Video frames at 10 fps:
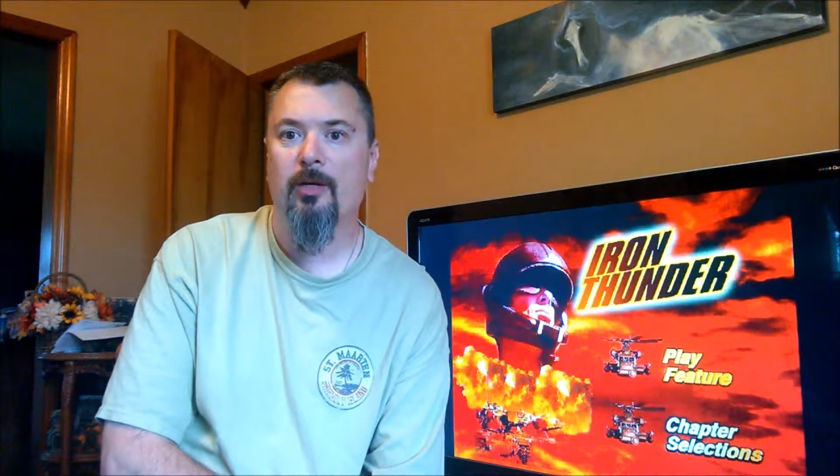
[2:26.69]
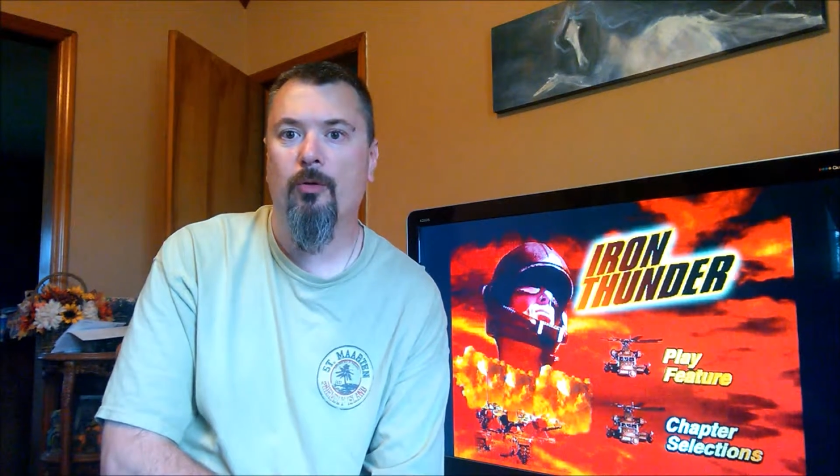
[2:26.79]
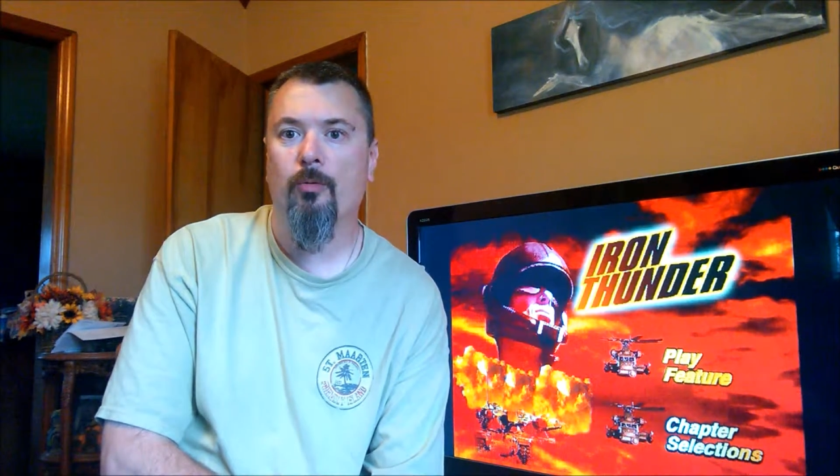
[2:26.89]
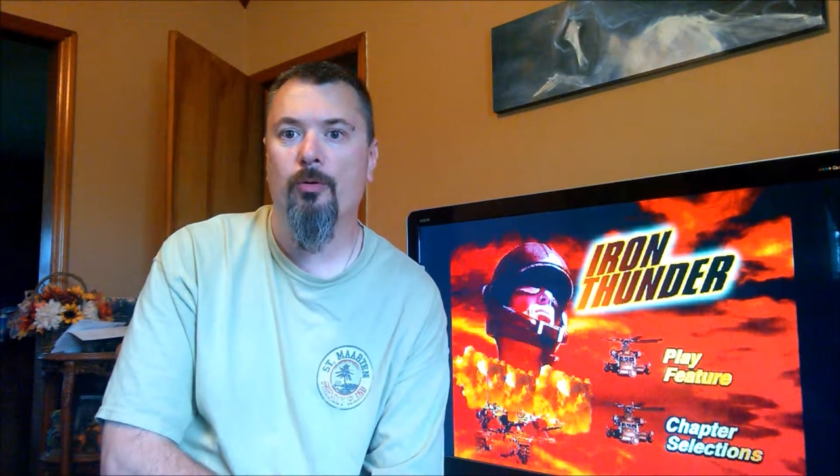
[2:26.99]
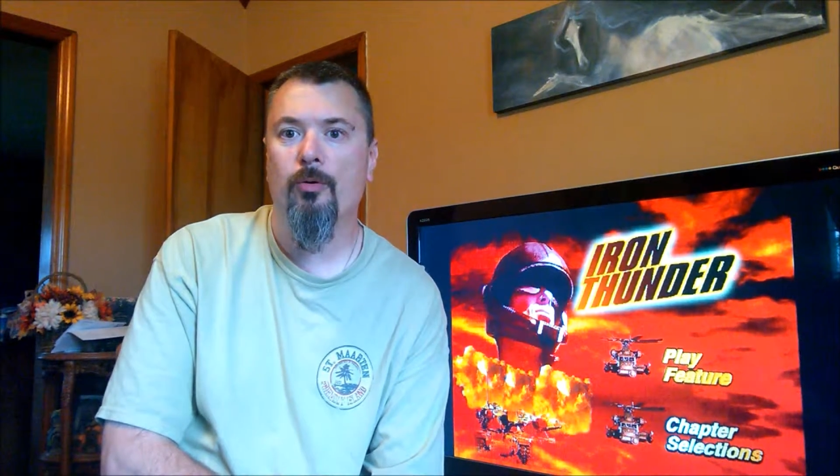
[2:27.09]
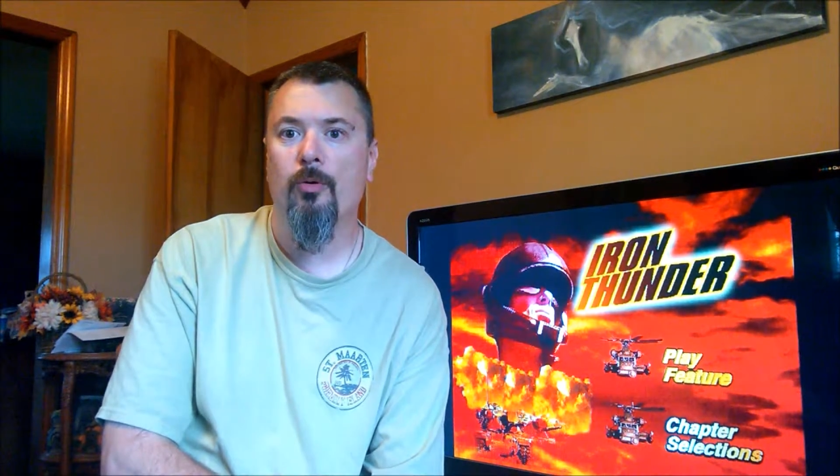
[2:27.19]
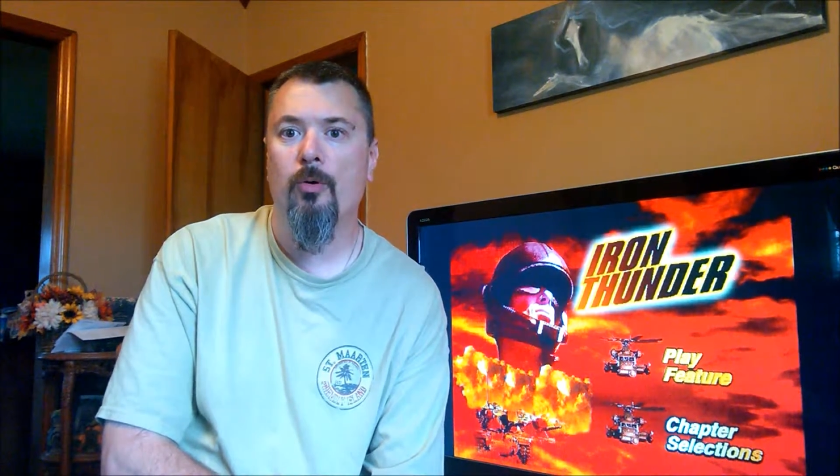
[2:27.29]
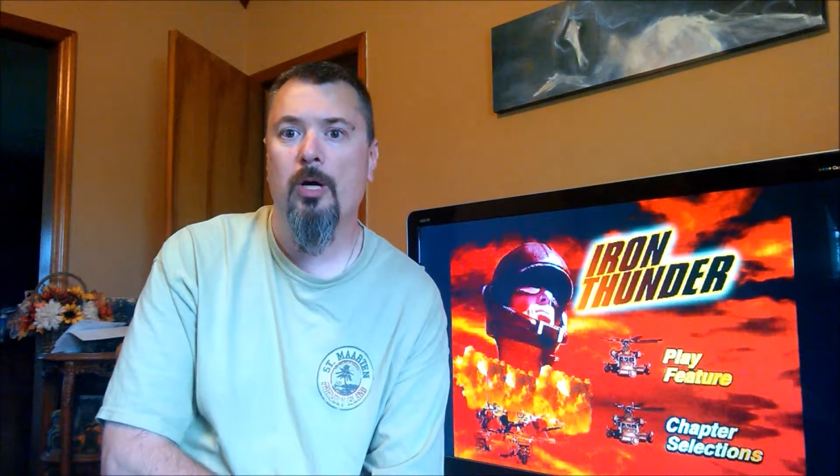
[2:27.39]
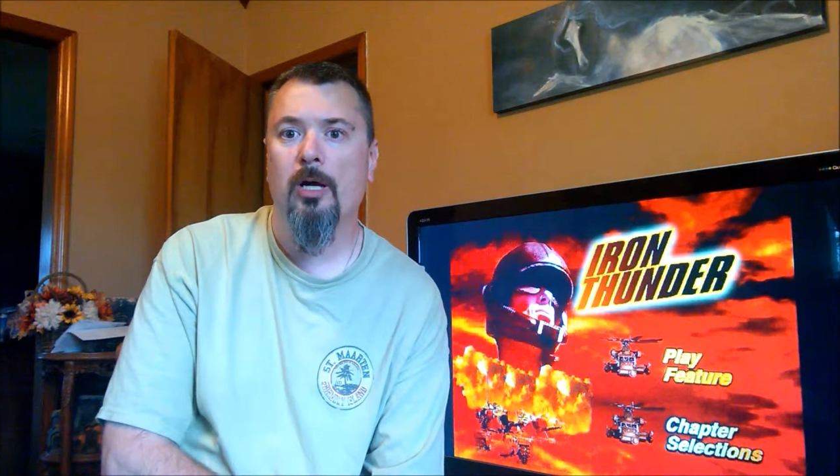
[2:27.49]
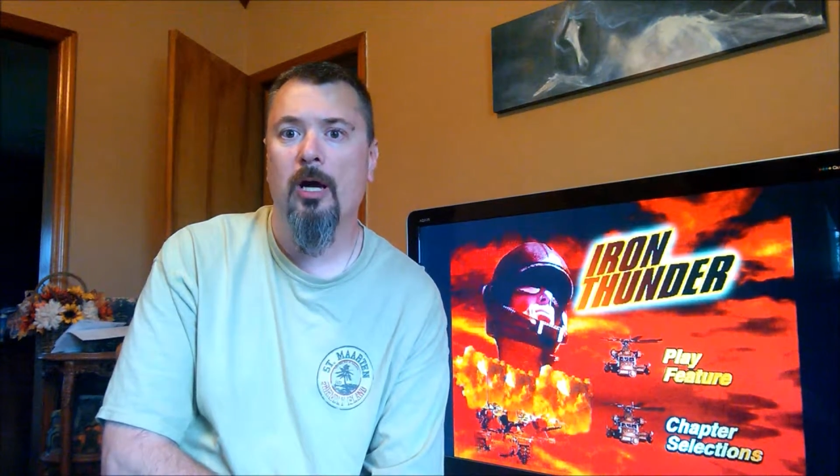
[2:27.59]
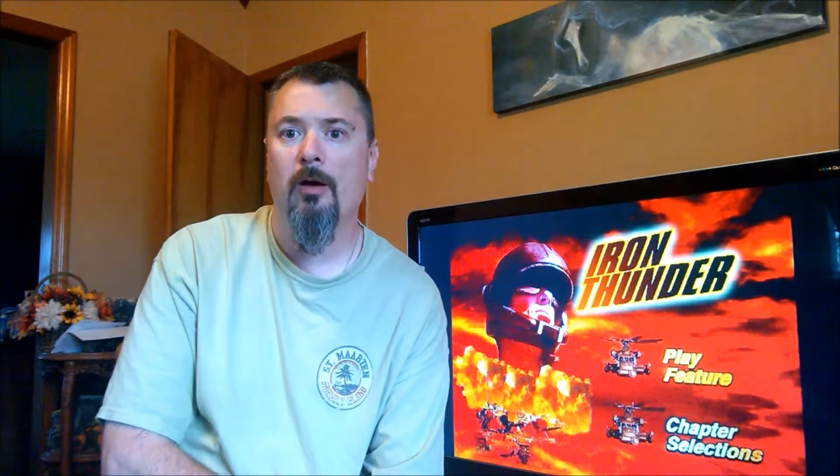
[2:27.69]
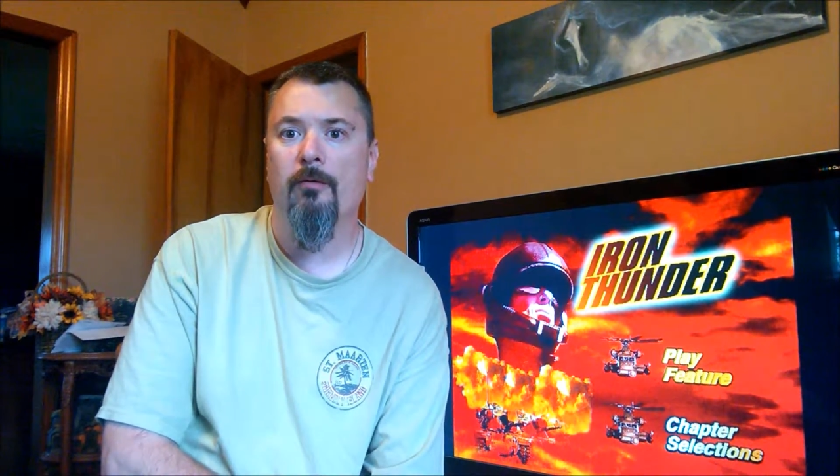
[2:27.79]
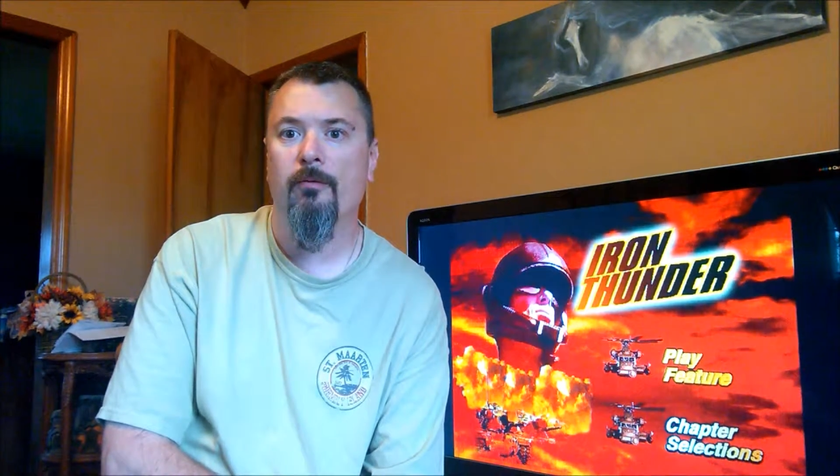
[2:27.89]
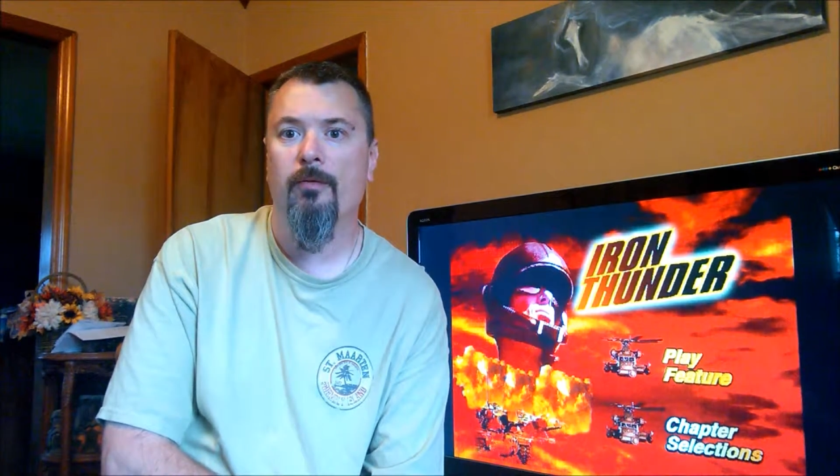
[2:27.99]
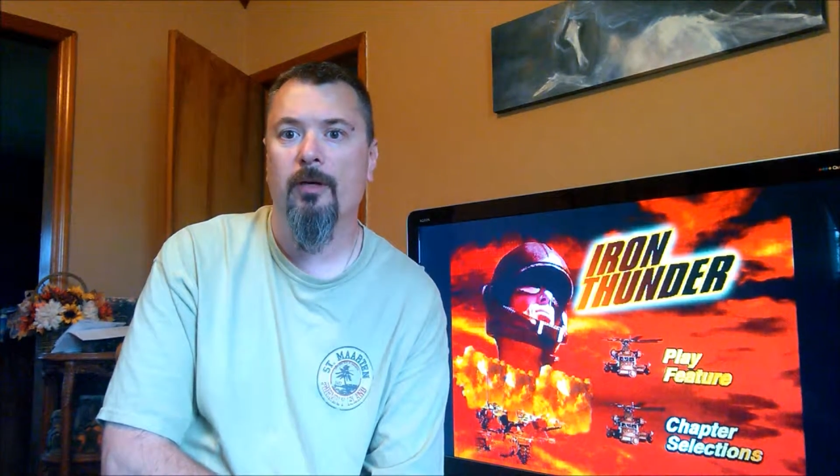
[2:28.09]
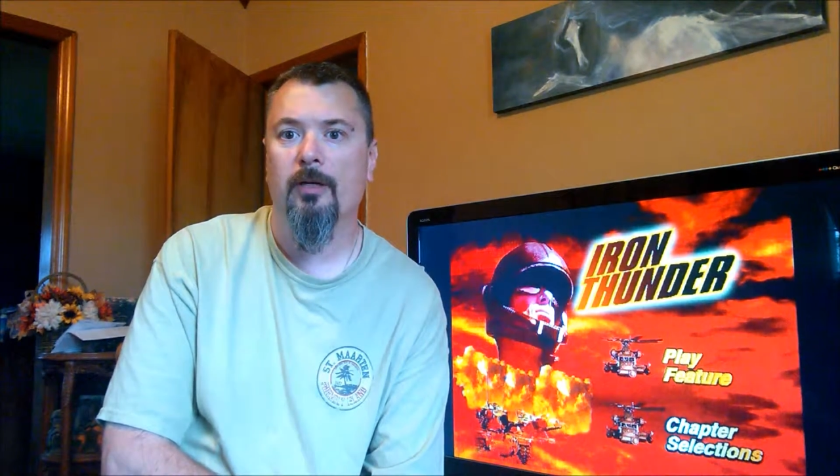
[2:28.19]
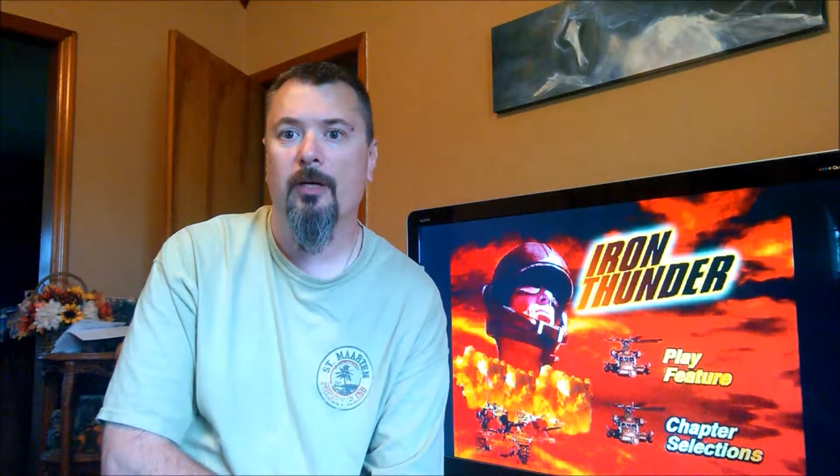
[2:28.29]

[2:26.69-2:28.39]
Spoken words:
crew of